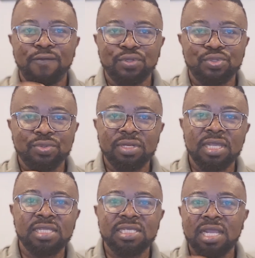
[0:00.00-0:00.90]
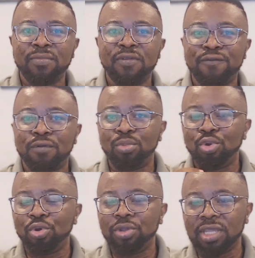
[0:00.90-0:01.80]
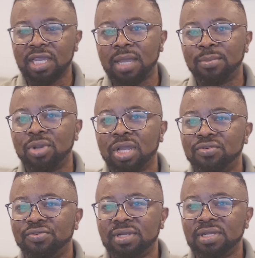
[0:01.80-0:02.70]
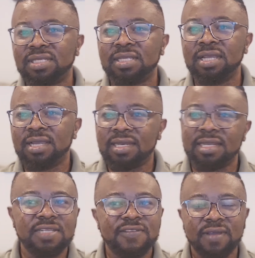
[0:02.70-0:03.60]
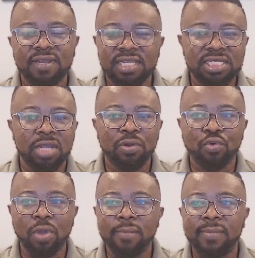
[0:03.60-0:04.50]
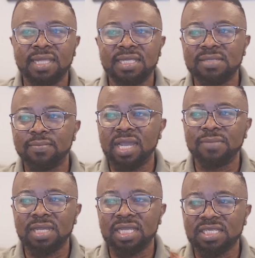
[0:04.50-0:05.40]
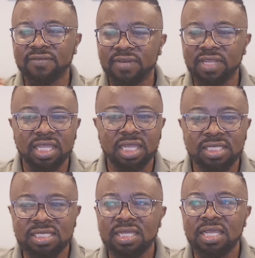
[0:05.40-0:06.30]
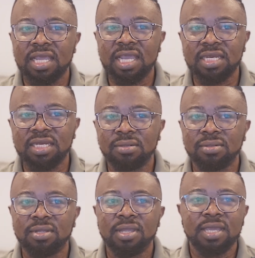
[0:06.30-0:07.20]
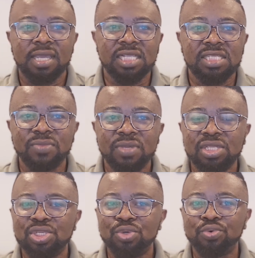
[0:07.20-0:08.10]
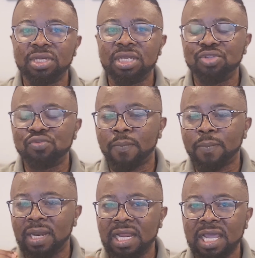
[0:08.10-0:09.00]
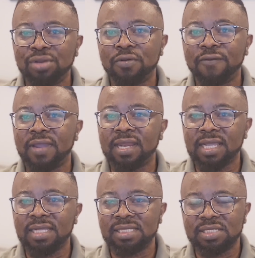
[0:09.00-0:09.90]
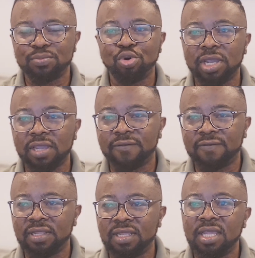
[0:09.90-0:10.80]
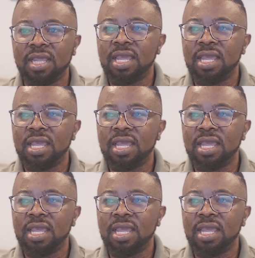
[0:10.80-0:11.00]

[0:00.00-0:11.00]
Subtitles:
For students coming from low-income countries, these financial requirements might be a significant hurdle. It means you will need to plan your finances more carefully